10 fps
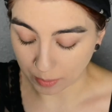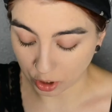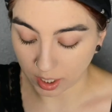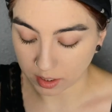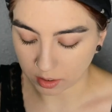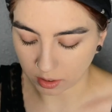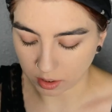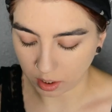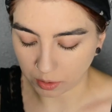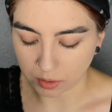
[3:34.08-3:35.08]
I'm just going
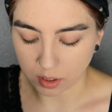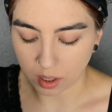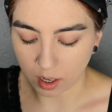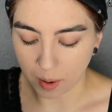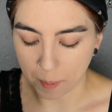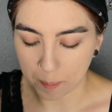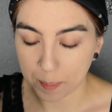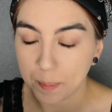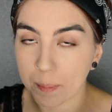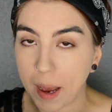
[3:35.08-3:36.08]
to use the
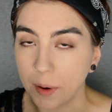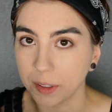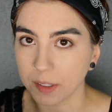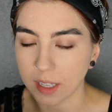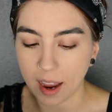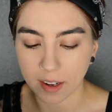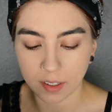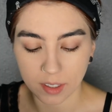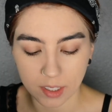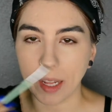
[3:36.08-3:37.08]
powder side.
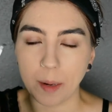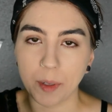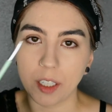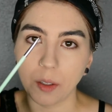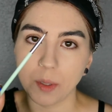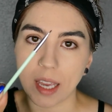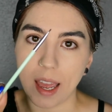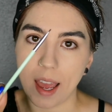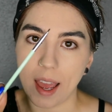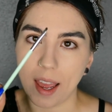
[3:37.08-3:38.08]
And I'm going to use
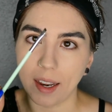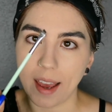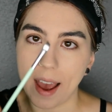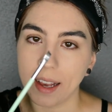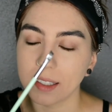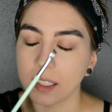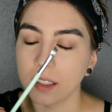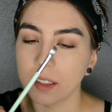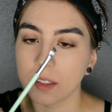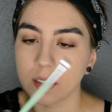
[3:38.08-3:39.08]
an
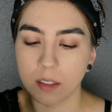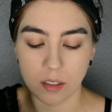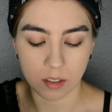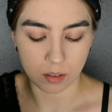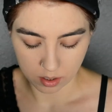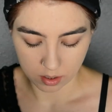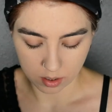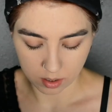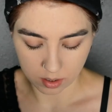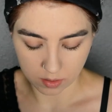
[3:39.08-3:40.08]
Essence,
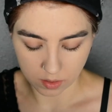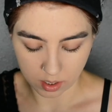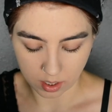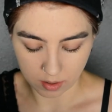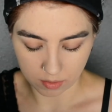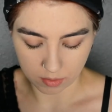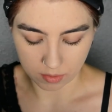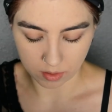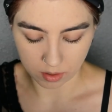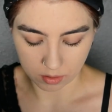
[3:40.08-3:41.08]
doesn't have,
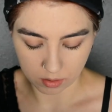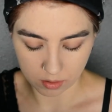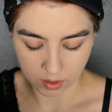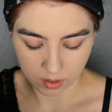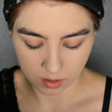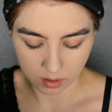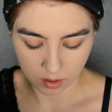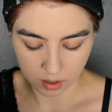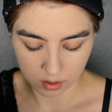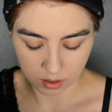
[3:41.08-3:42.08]
oh, what is this
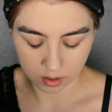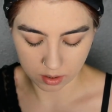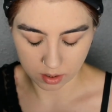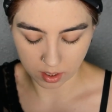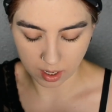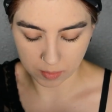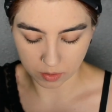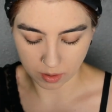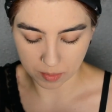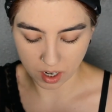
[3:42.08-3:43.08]
called? The name is
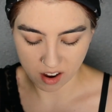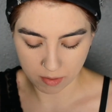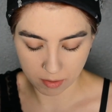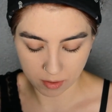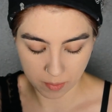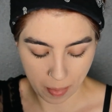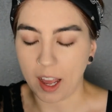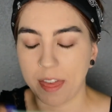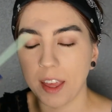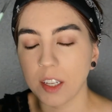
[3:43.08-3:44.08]
rubbed off. I
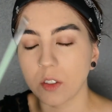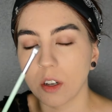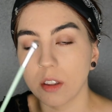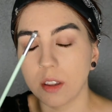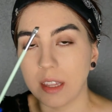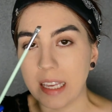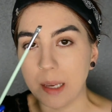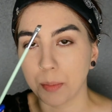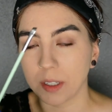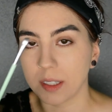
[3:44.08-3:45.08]
think it's called the
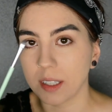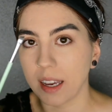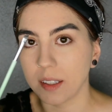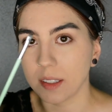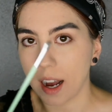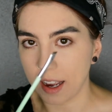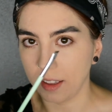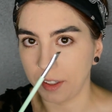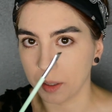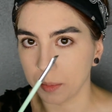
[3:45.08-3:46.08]
Precise
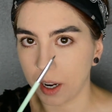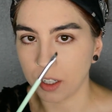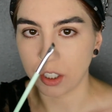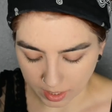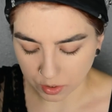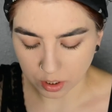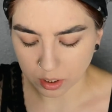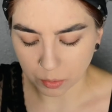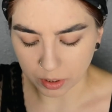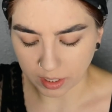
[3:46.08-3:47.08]
Eyeliner Brush. It's just
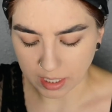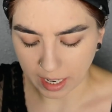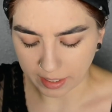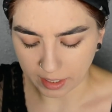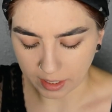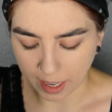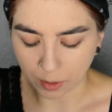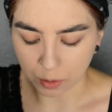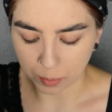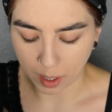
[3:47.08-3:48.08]
a really tiny
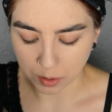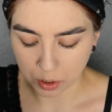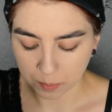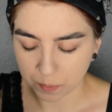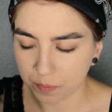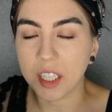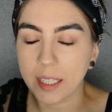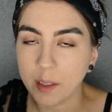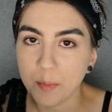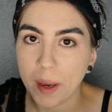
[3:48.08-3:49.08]
angled brush. To
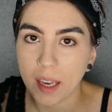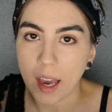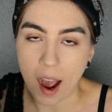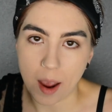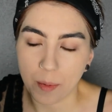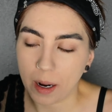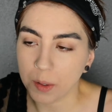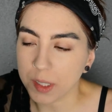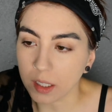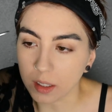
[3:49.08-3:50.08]
give my
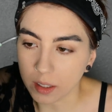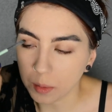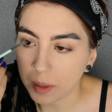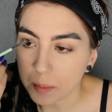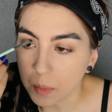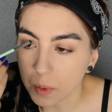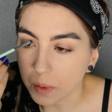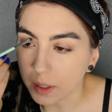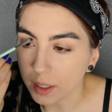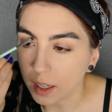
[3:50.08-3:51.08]
eyebrows a little bit
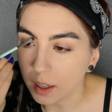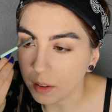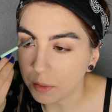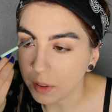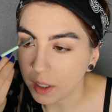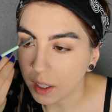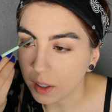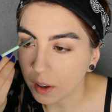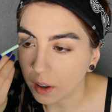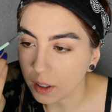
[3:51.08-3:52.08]
more of an
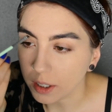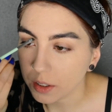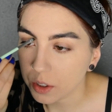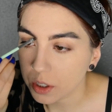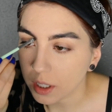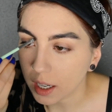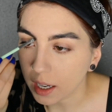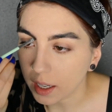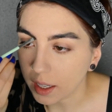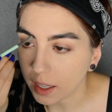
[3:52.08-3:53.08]
arch,
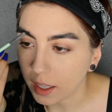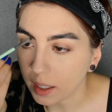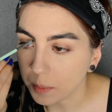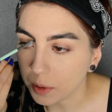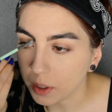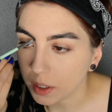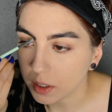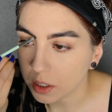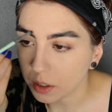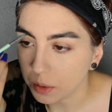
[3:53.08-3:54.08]
I am going
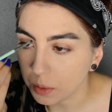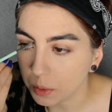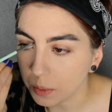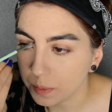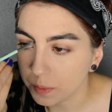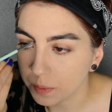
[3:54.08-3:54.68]
to